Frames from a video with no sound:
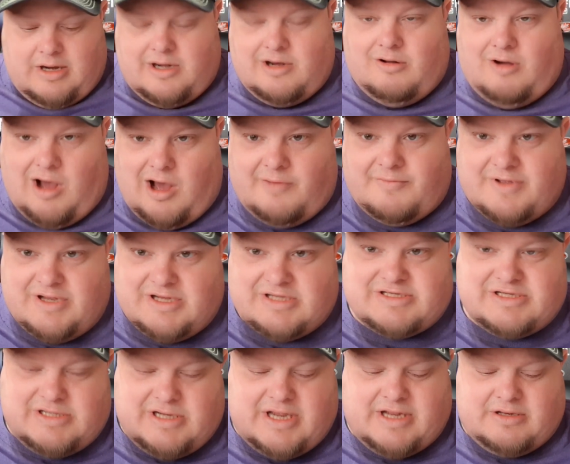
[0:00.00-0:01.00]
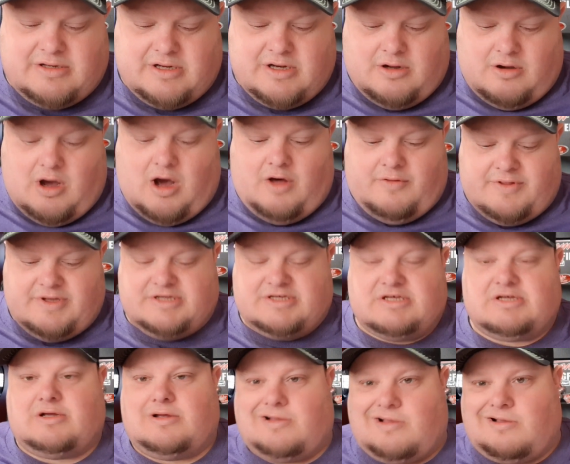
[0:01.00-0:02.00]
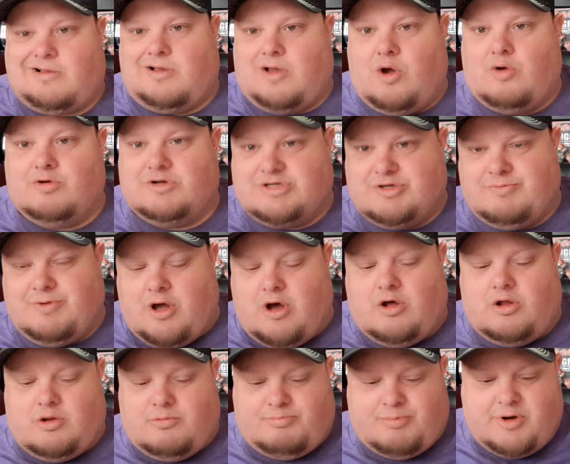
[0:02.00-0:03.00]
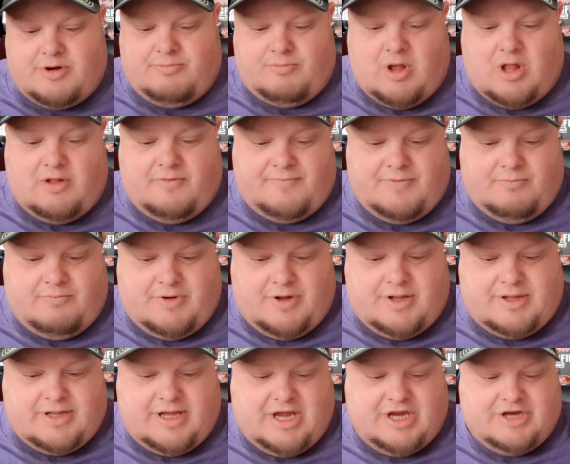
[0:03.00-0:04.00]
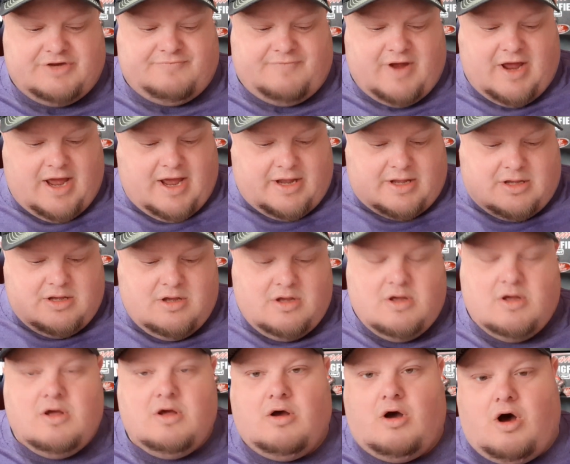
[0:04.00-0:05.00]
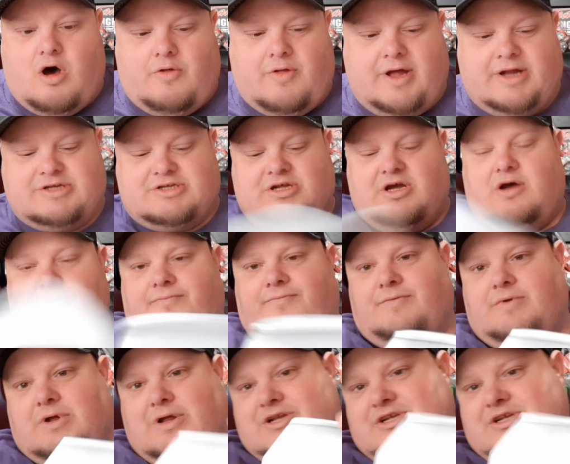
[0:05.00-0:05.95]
All these codes that we all are pretty relevant with, HVAC, all that stuff. I can